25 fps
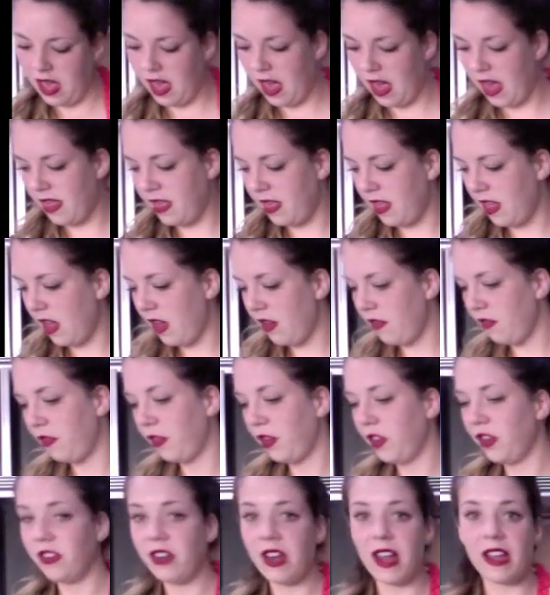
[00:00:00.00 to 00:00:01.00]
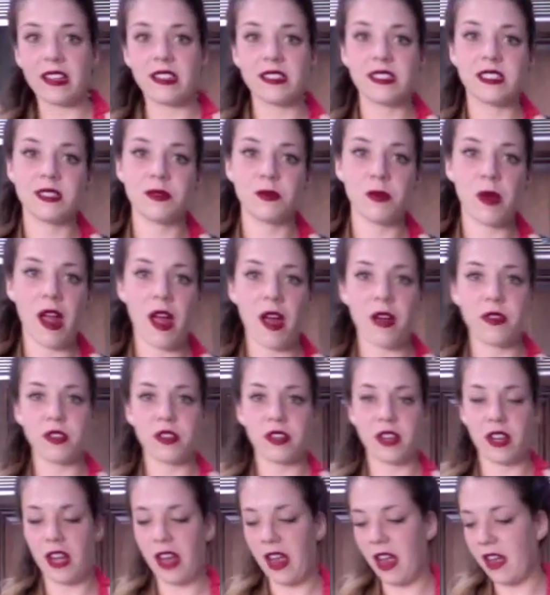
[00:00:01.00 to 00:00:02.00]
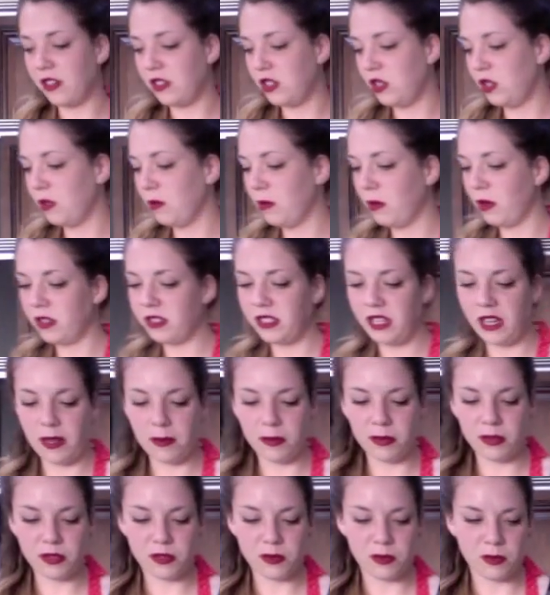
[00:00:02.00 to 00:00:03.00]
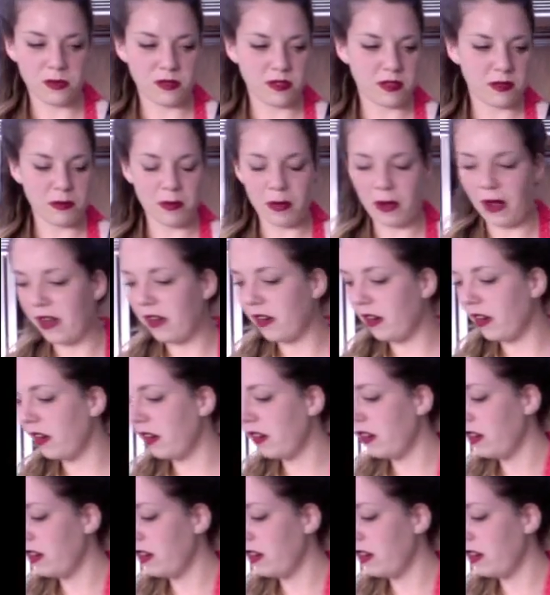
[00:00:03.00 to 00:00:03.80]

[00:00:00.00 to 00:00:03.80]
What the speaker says: And then for your next round, you're gonna add 2 more tablespoons of butter,